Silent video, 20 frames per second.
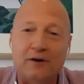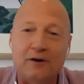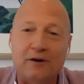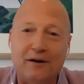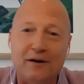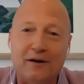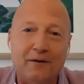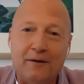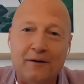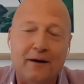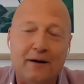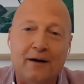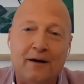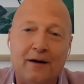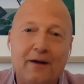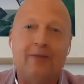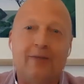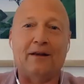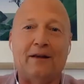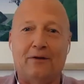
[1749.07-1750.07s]
And
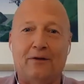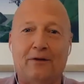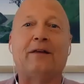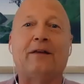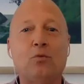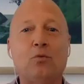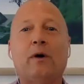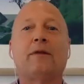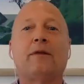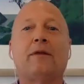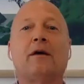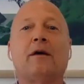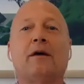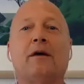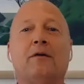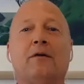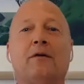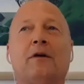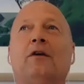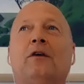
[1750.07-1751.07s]
that's
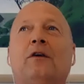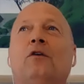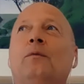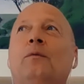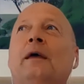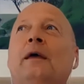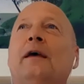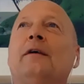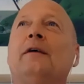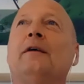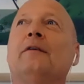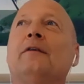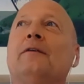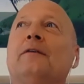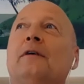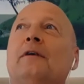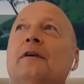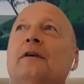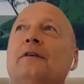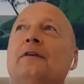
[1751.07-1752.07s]
where you
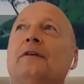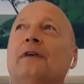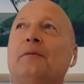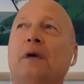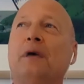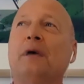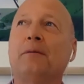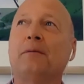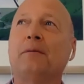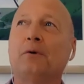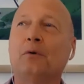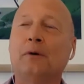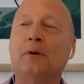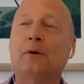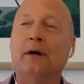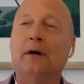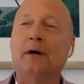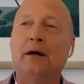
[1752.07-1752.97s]
see people